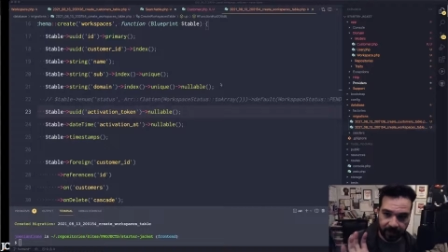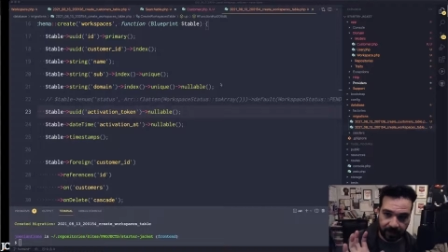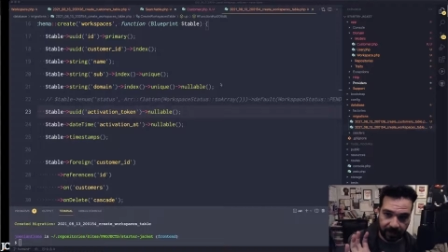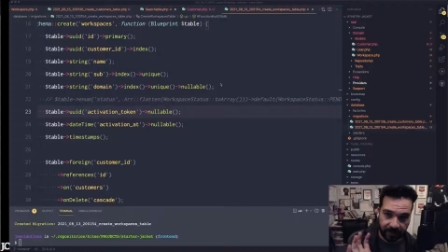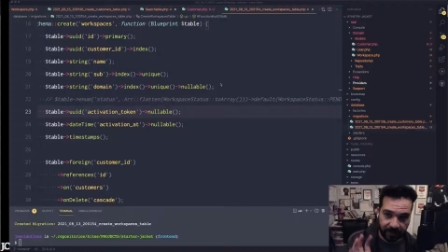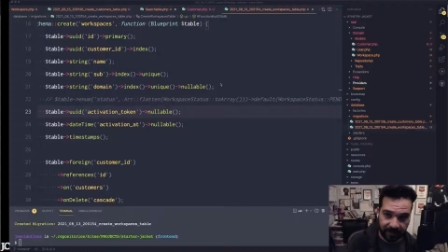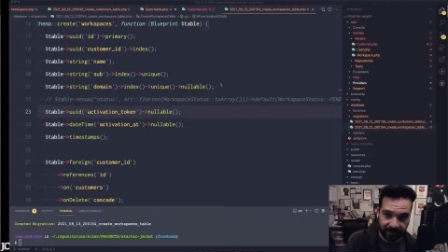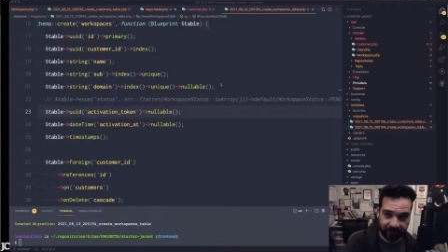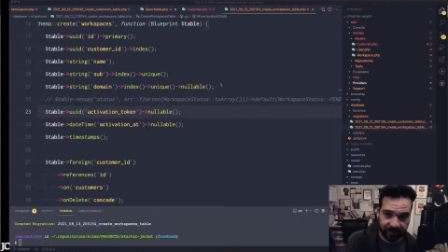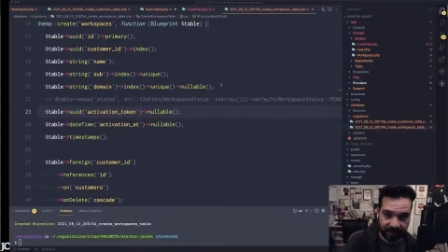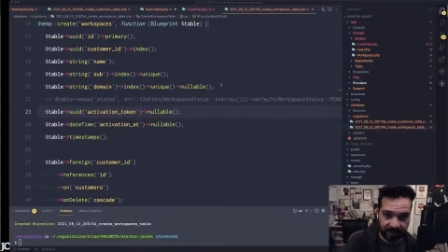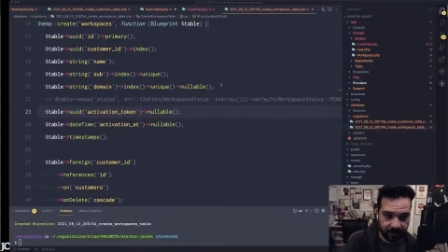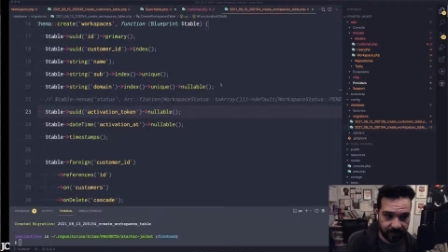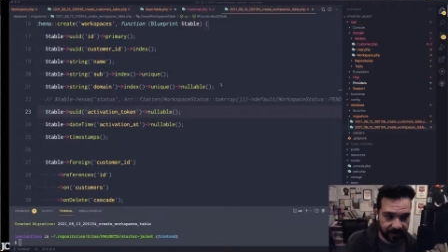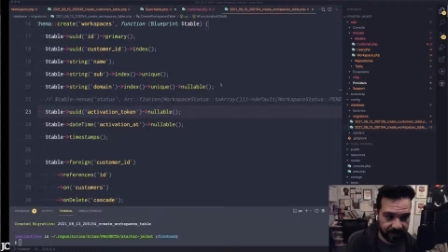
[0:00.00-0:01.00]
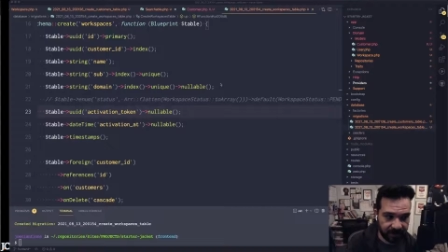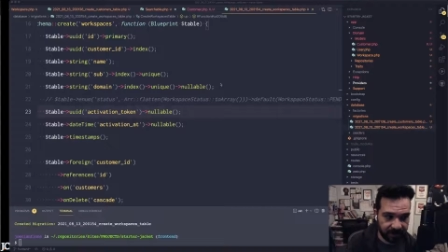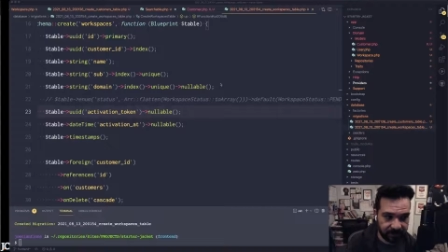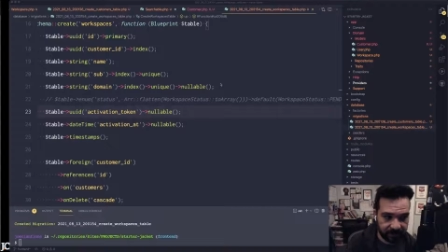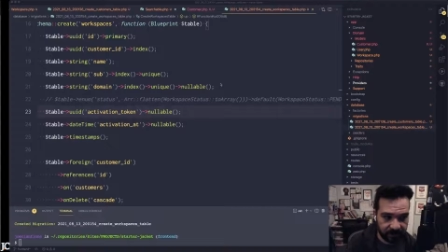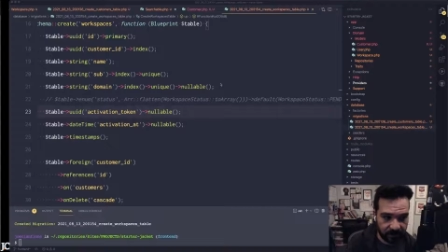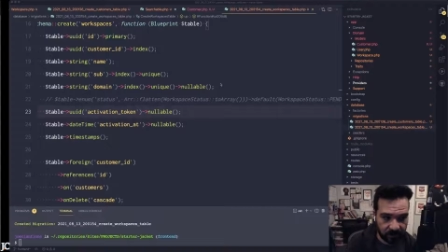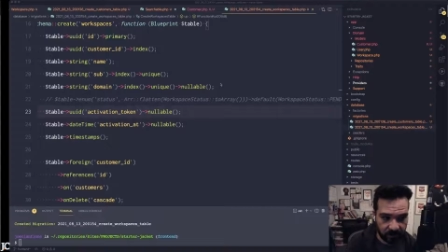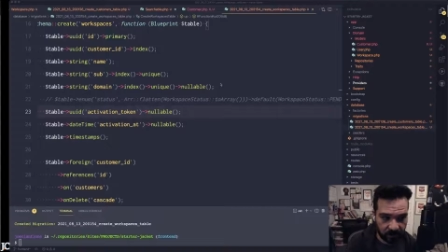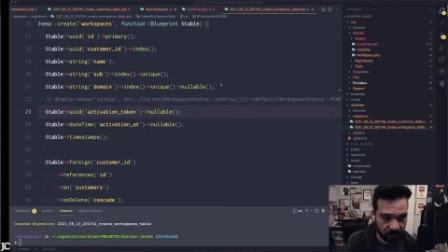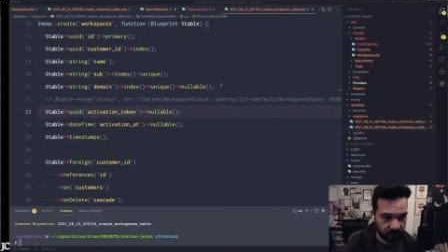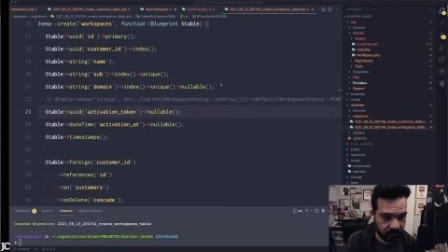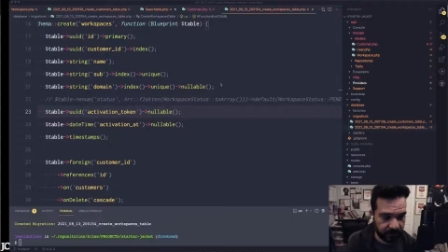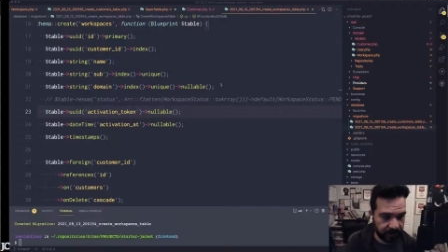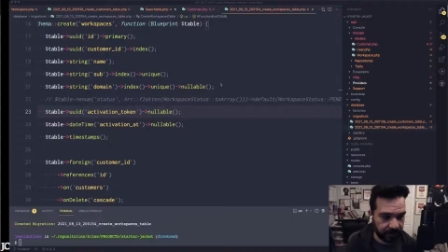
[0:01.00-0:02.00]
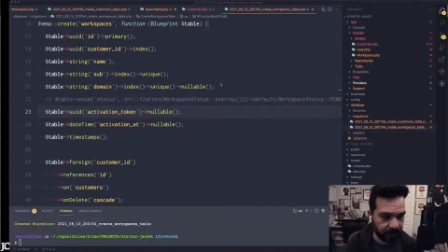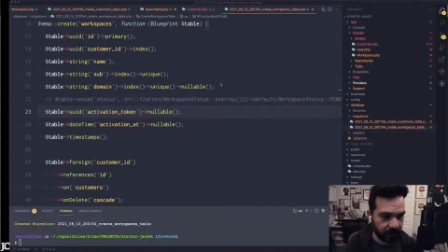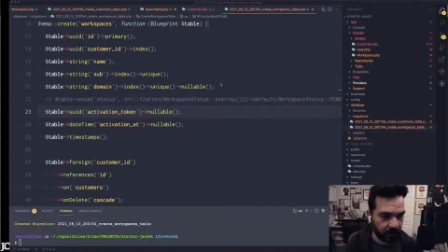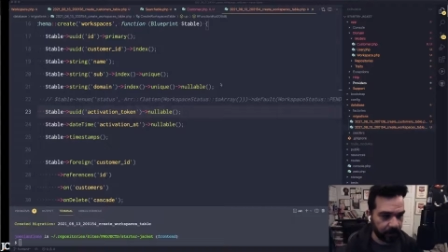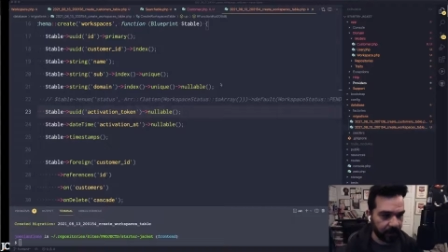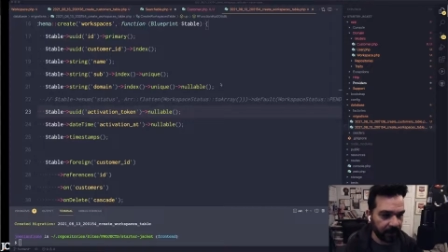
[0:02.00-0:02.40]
I have the database stuff almost ready to go.